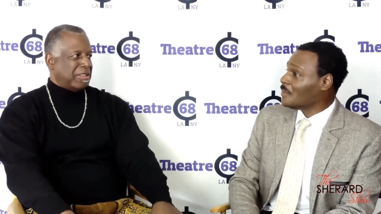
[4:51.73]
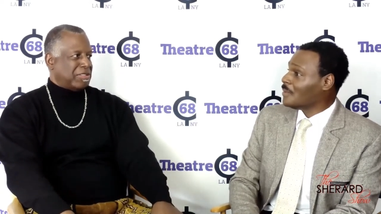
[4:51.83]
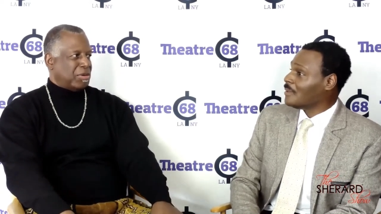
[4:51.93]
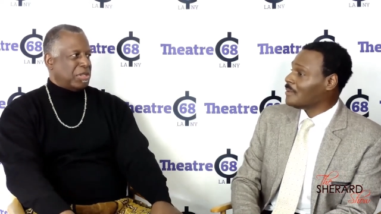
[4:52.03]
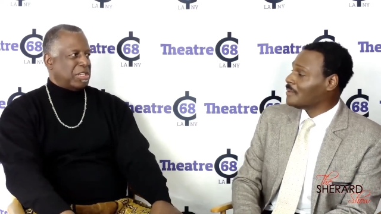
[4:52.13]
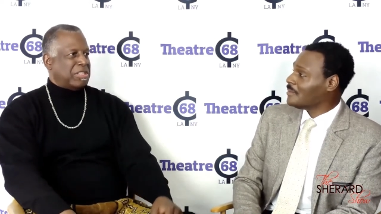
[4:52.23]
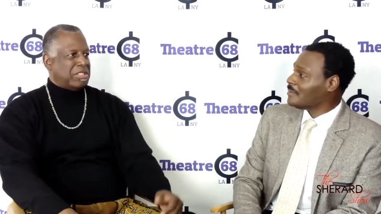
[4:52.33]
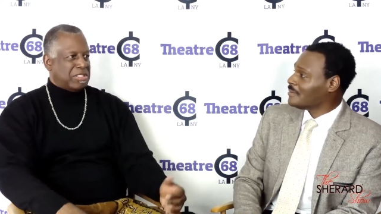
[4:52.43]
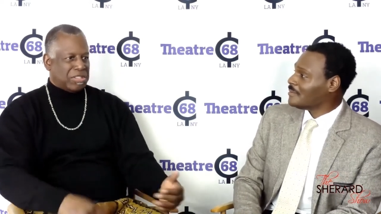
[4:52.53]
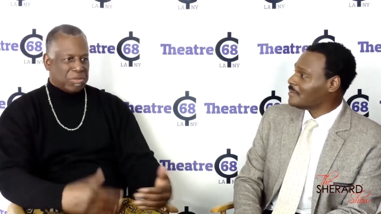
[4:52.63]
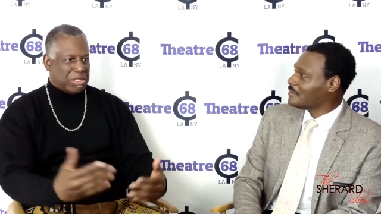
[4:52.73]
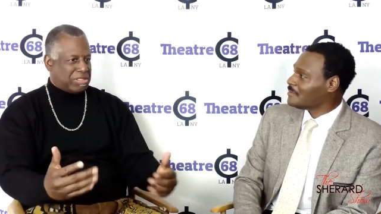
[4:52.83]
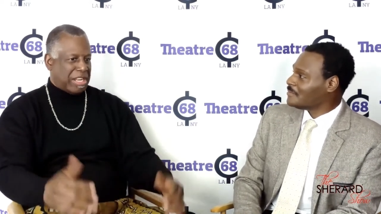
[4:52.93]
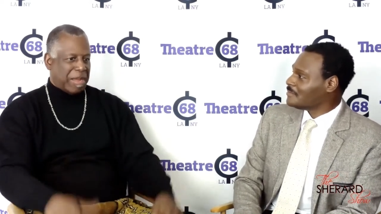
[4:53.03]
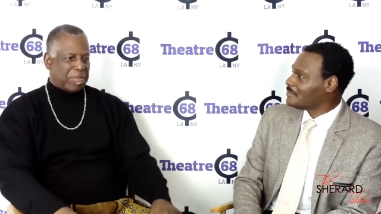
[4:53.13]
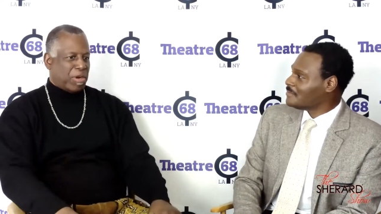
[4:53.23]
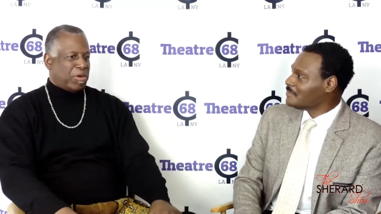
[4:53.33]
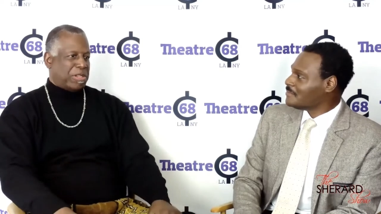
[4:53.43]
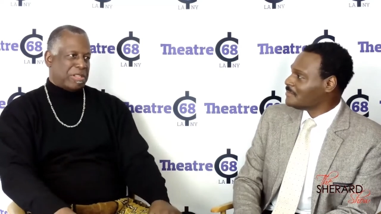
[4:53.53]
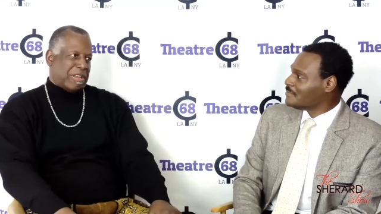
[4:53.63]
Speaker 1: And so he just went into that
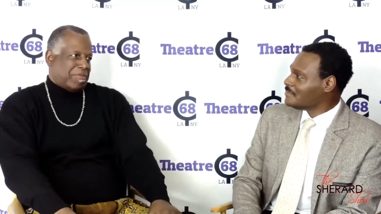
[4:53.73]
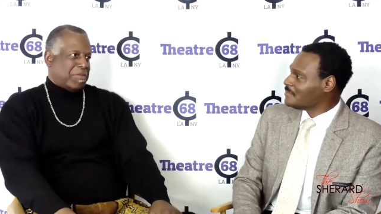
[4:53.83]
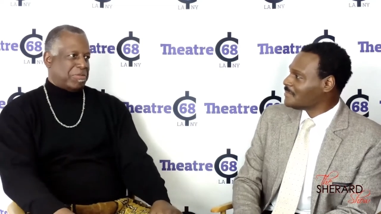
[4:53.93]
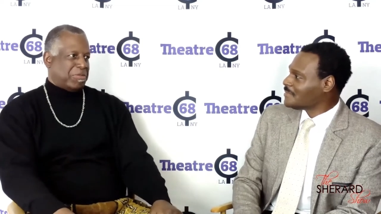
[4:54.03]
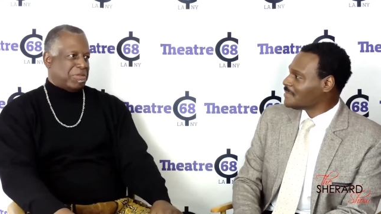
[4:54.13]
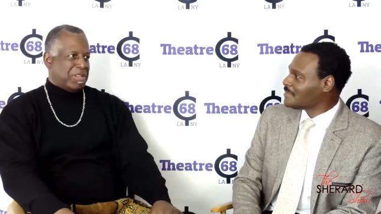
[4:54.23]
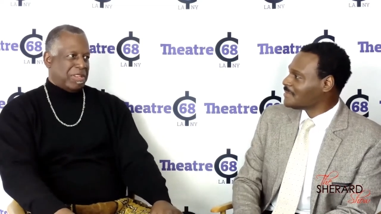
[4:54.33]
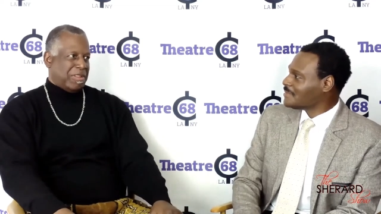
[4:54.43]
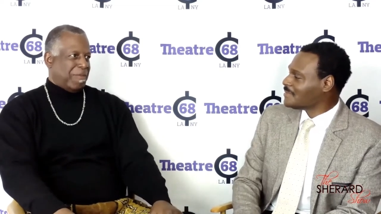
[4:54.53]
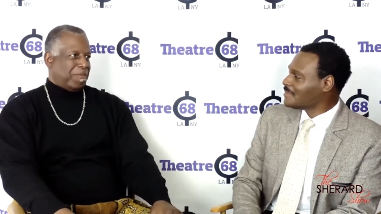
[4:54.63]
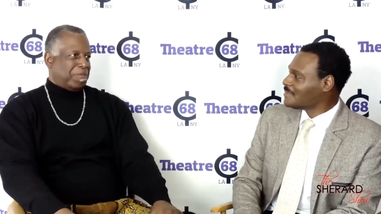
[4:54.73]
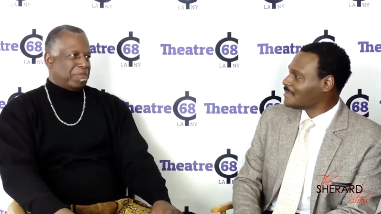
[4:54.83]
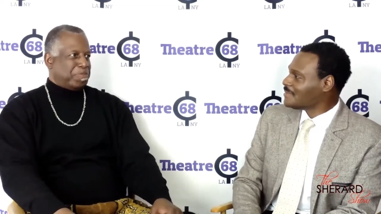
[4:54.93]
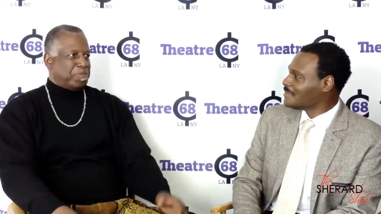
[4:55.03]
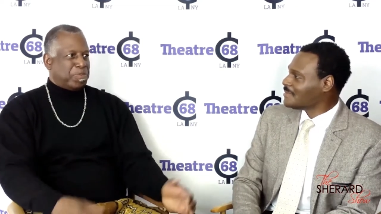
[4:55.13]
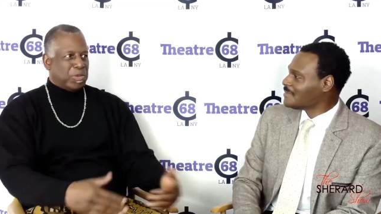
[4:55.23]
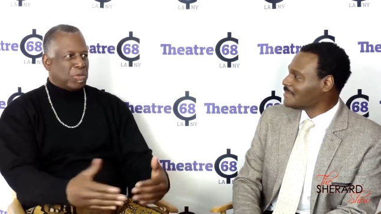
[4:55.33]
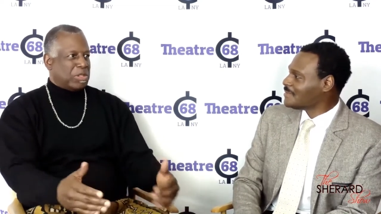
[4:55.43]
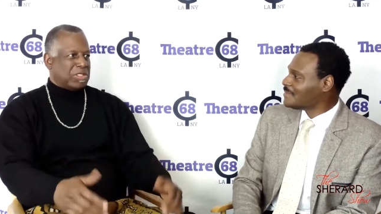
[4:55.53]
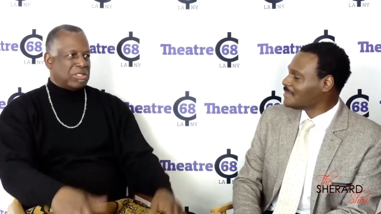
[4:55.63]
mode, and, and
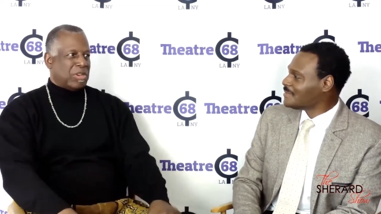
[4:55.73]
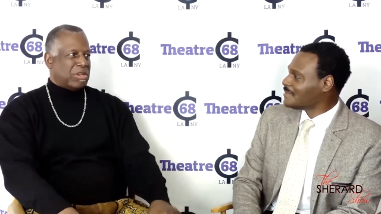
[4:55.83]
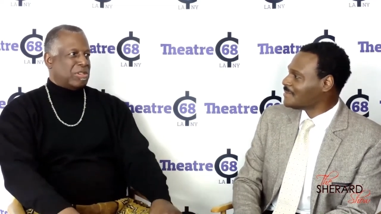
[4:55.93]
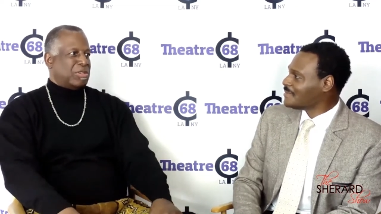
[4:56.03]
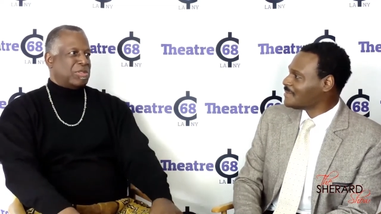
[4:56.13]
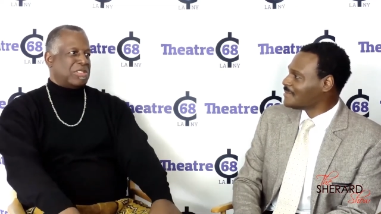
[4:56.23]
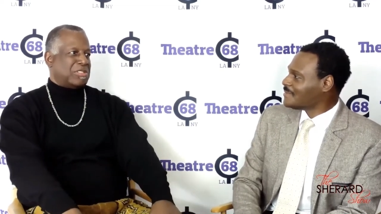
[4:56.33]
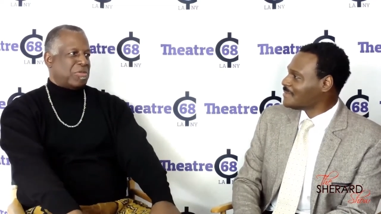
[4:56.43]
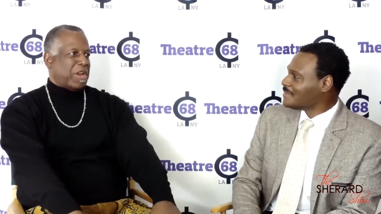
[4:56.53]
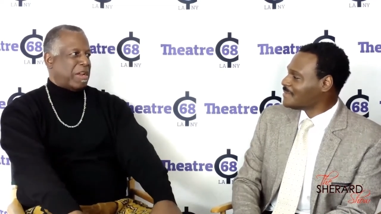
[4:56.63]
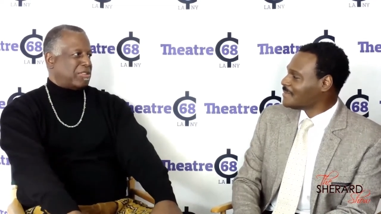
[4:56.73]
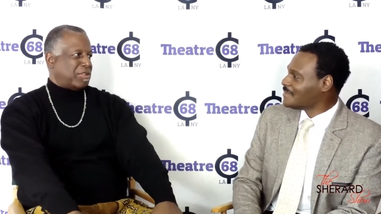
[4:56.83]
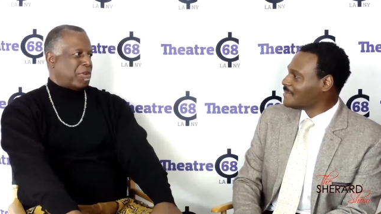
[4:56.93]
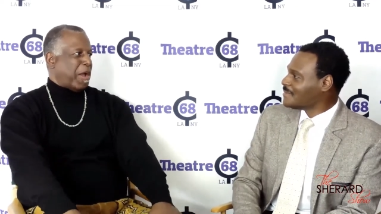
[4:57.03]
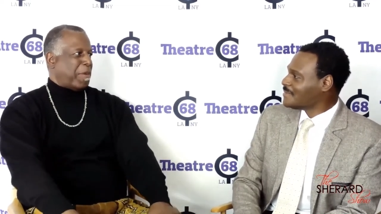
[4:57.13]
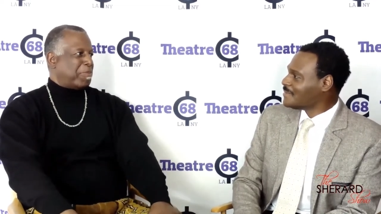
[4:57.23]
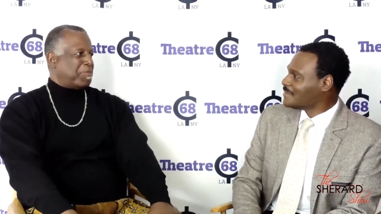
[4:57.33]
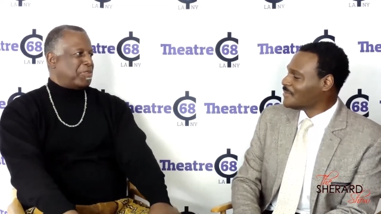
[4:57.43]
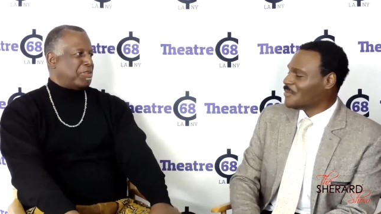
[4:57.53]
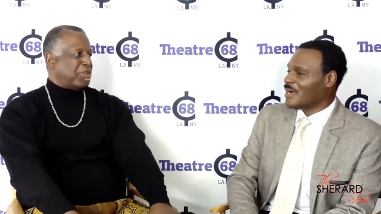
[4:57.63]
once he's on the loose, it's a wrap. It's a wrap.
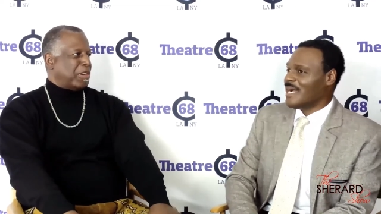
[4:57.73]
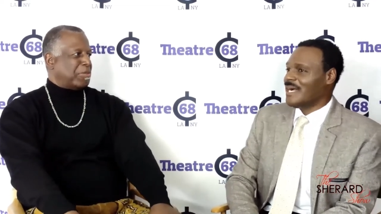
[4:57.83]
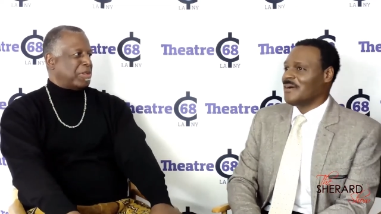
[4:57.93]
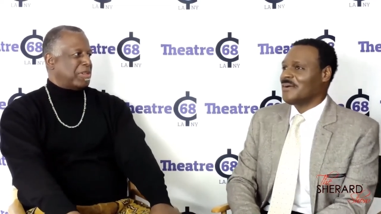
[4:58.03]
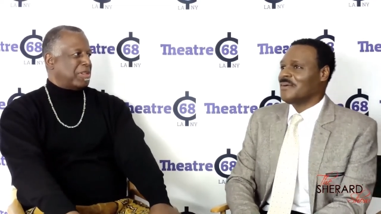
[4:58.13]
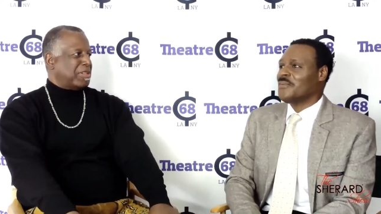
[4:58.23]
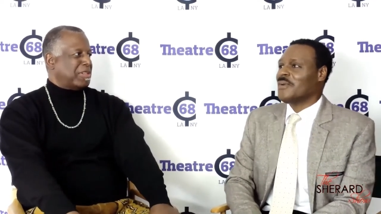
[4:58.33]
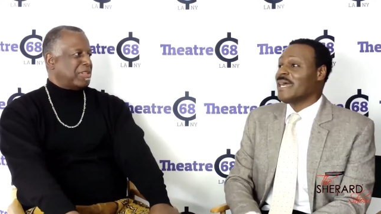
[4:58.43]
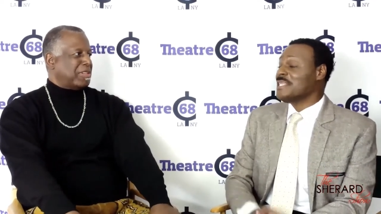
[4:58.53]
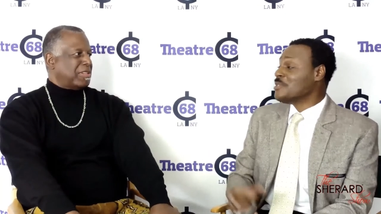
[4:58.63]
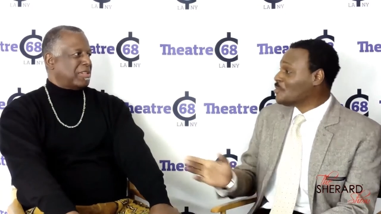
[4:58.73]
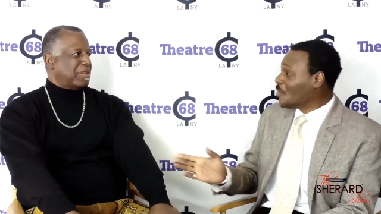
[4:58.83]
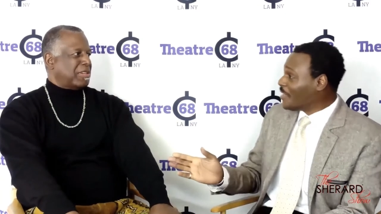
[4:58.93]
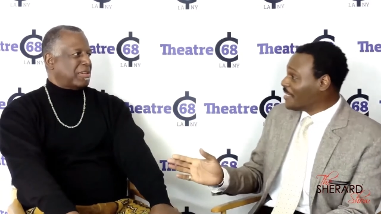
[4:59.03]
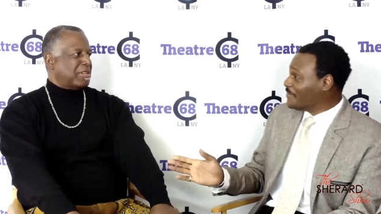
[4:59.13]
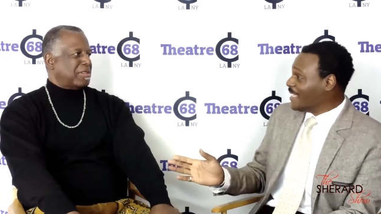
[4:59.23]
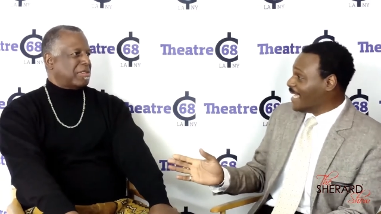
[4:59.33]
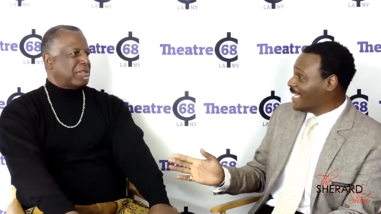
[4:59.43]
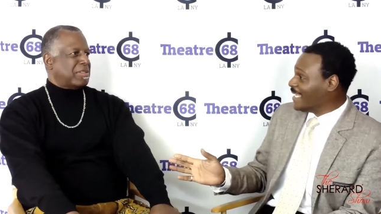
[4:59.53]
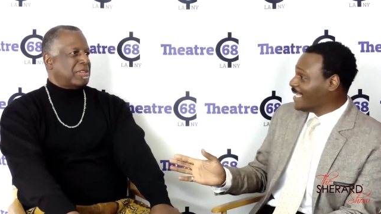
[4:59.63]
Speaker 2: Wow. Well, and you taught him
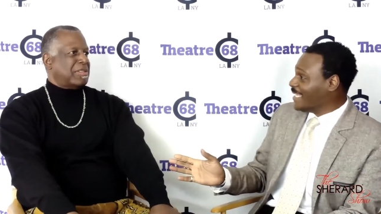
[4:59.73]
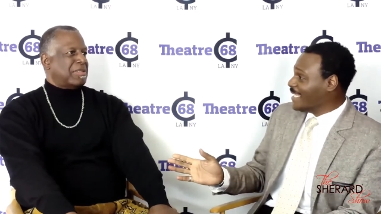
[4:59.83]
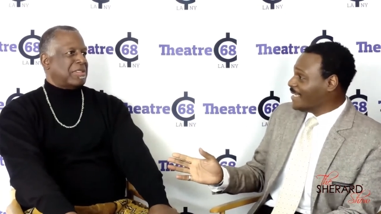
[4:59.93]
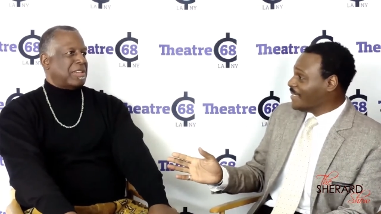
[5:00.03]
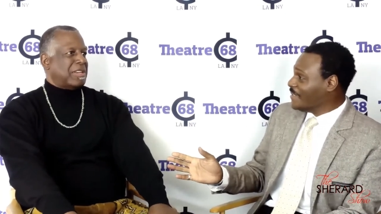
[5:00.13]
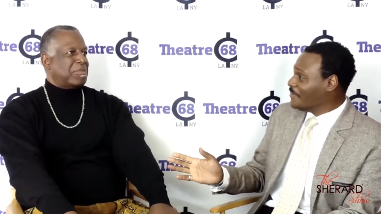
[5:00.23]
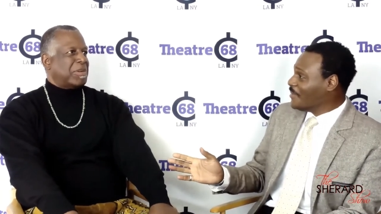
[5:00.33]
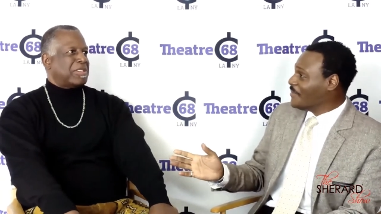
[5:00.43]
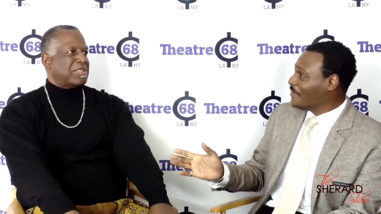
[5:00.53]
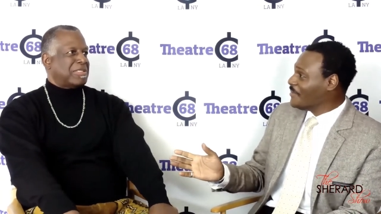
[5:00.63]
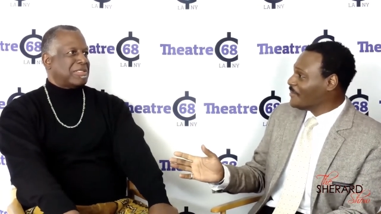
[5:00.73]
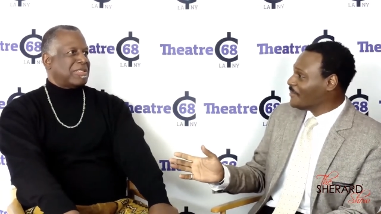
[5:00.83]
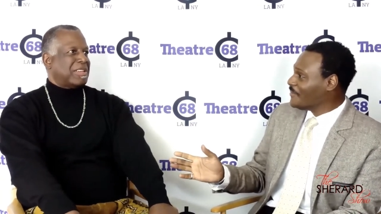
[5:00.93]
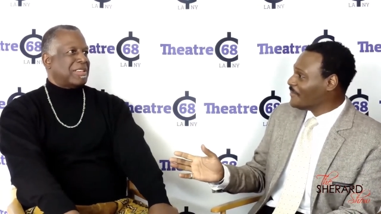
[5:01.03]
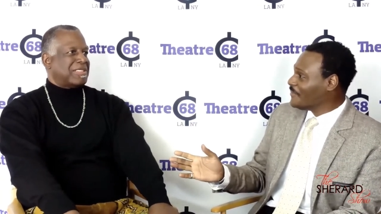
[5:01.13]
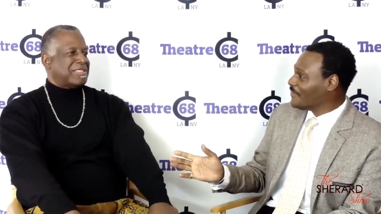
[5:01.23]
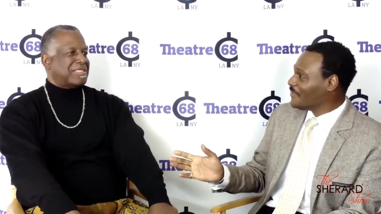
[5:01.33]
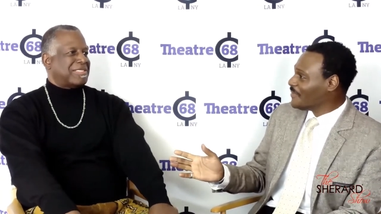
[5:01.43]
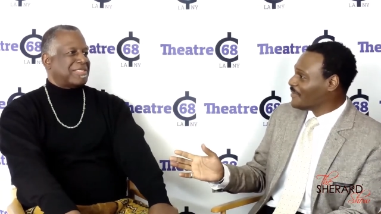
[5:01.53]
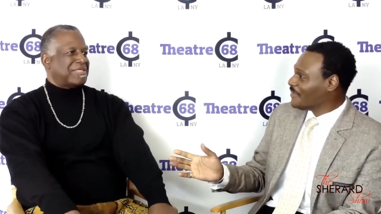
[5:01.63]
that.
Speaker 1: Yeah, but yes.